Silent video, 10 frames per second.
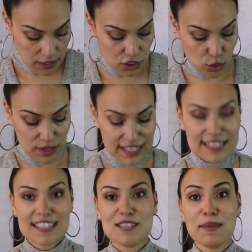So
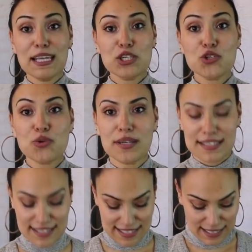this is my
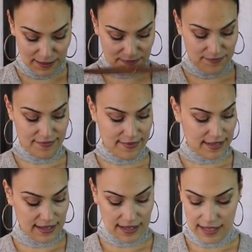trusty
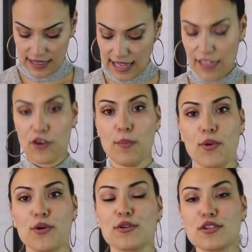leather
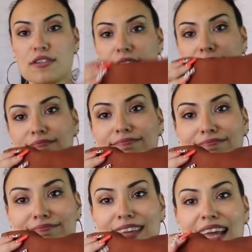purse.
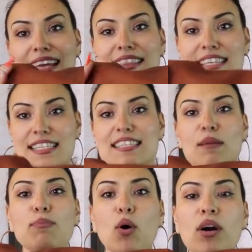This is a
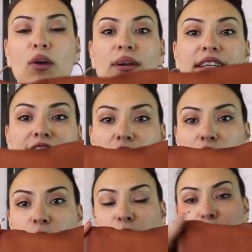Boca
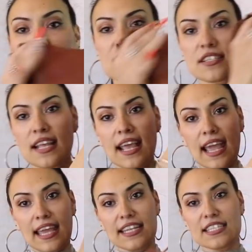Raton purse,
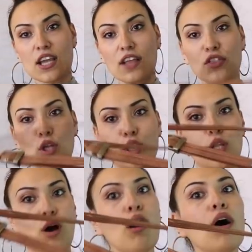and it's got the
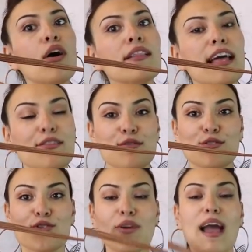long leather
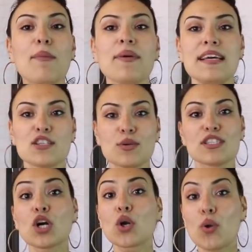strap. So it's
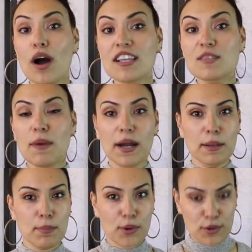a
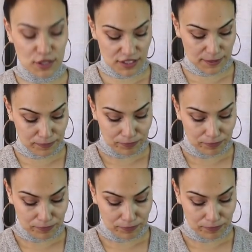crossbody purse.